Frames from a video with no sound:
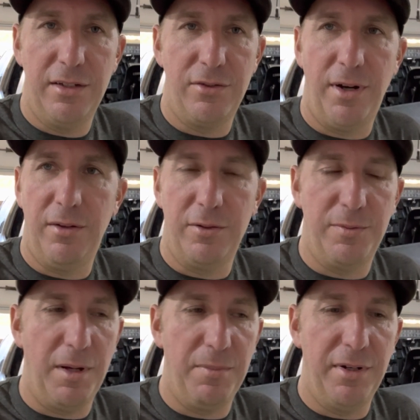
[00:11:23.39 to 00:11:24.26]
adrenaline was
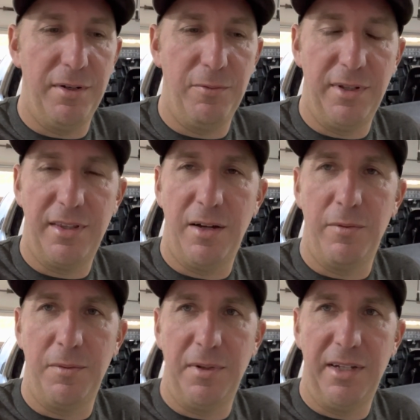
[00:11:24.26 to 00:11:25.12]
pumping and we
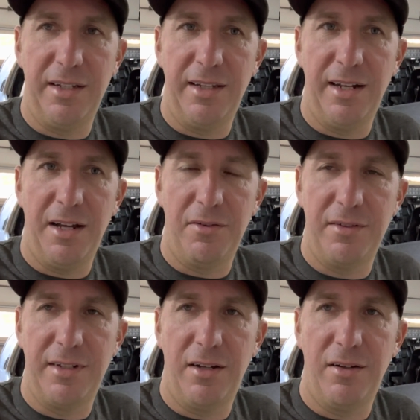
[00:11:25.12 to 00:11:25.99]
thought we could get
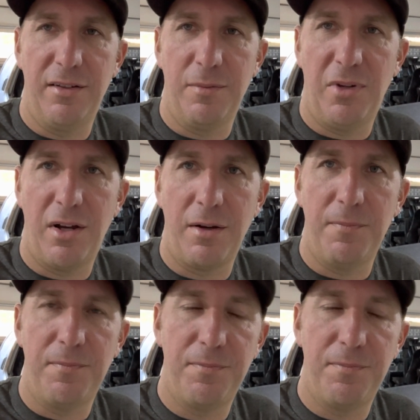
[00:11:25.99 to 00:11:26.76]
out down at the bottom,